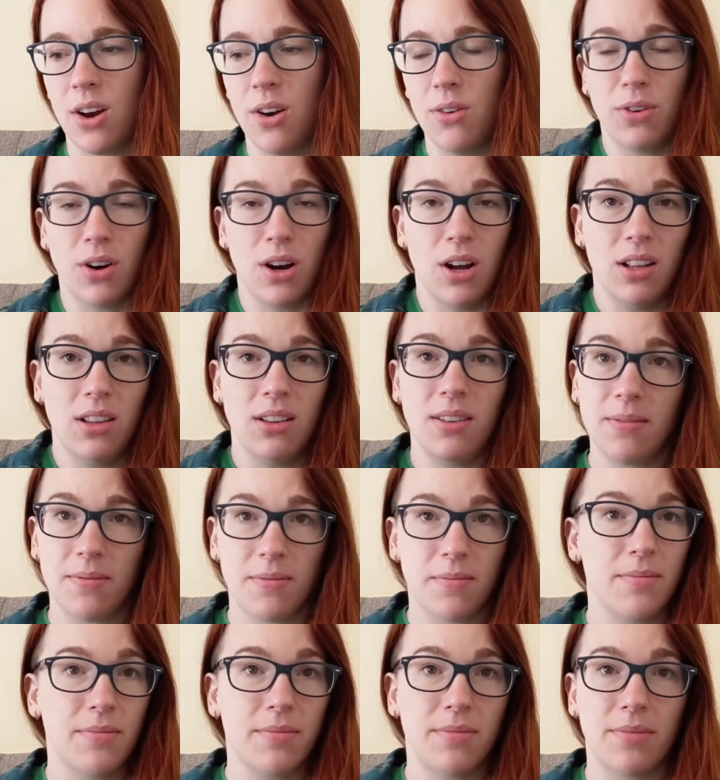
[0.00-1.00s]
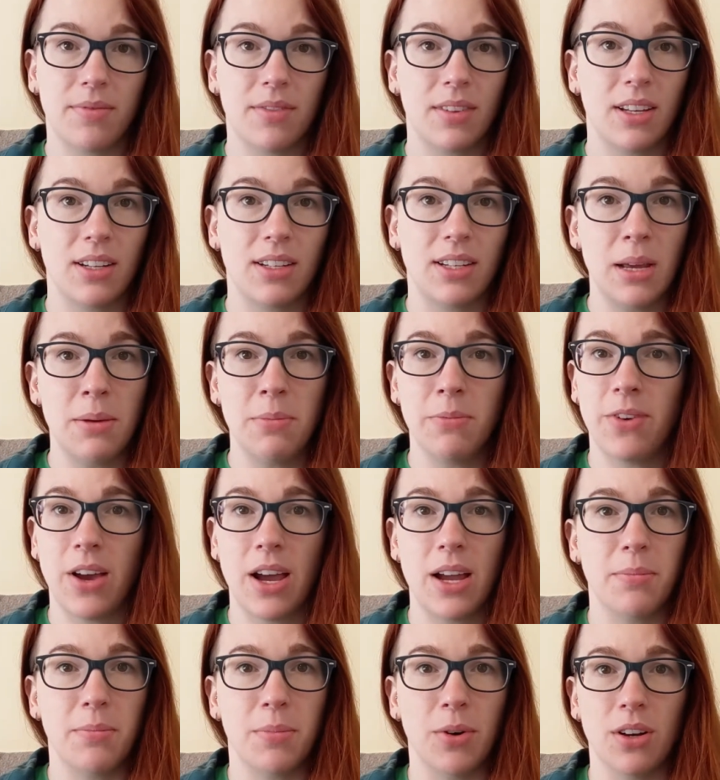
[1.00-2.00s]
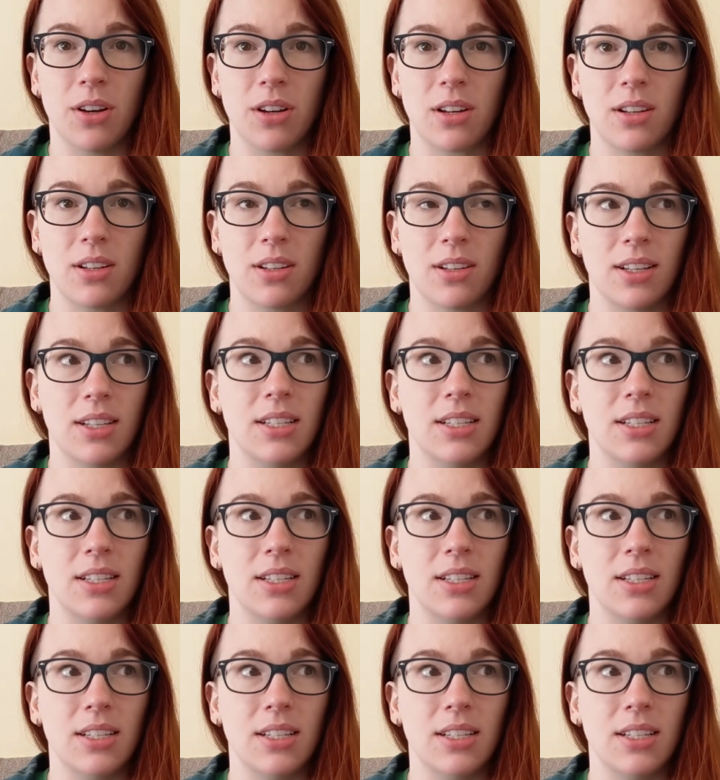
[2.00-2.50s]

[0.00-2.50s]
Overall, damn fine book.